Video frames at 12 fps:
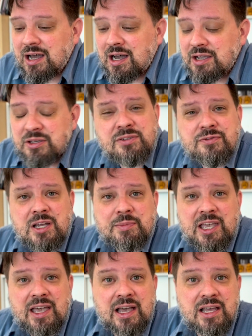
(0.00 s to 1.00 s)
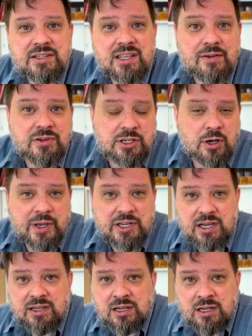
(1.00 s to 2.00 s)
You can find me at
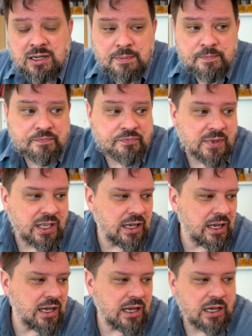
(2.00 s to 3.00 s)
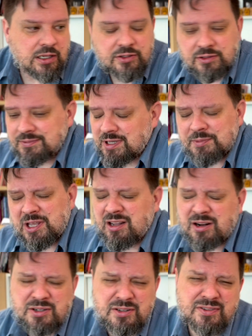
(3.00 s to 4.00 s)
kevininouye.com. I'm not
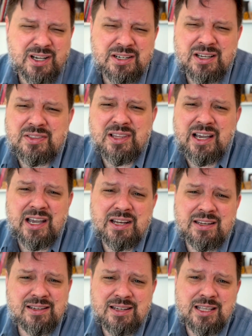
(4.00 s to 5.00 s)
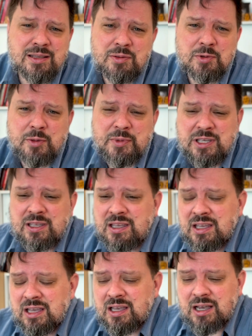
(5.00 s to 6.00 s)
hard to find online. You can email me.
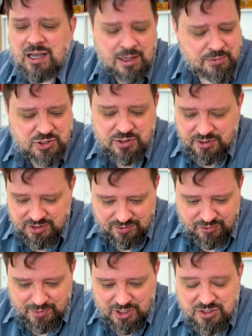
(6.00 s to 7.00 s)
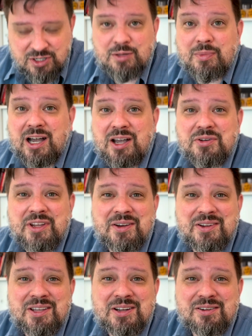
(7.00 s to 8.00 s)
I'm sure there's information in the bio
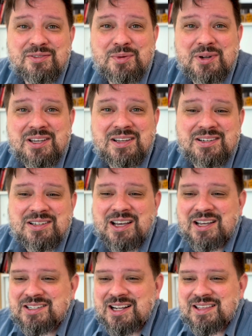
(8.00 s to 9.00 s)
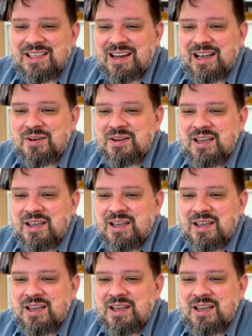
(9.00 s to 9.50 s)
down here if you want to check that out.